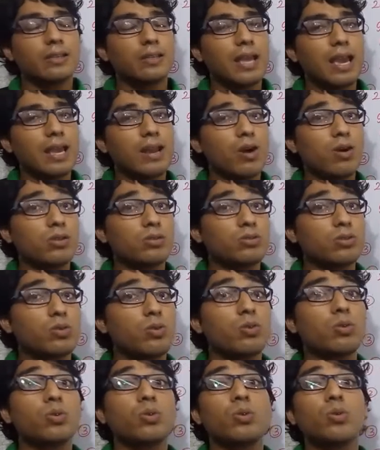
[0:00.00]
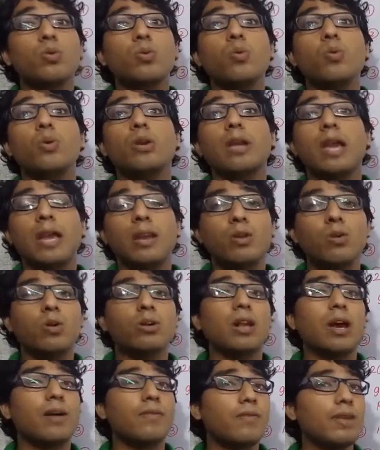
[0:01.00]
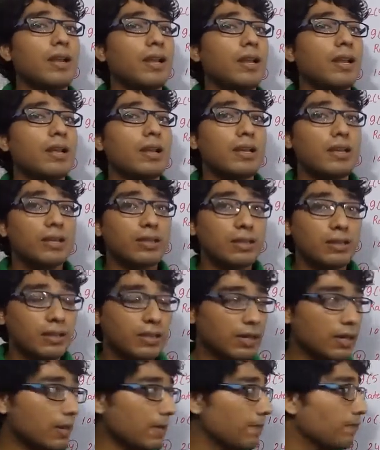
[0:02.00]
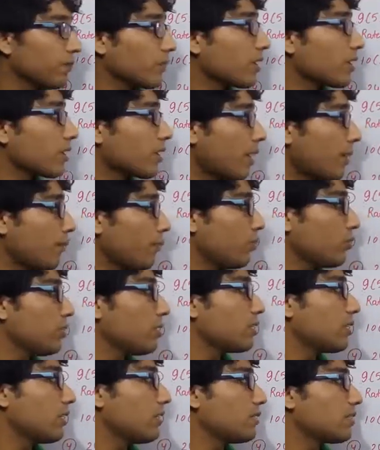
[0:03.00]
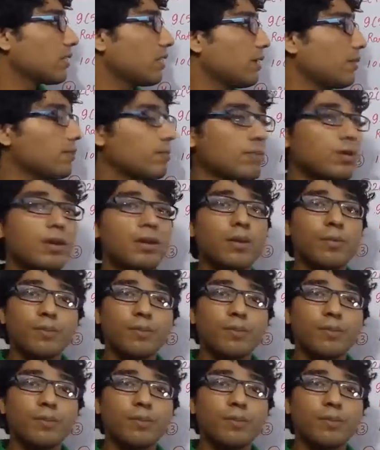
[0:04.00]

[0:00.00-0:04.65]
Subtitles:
then also you cannot avail the composition scheme.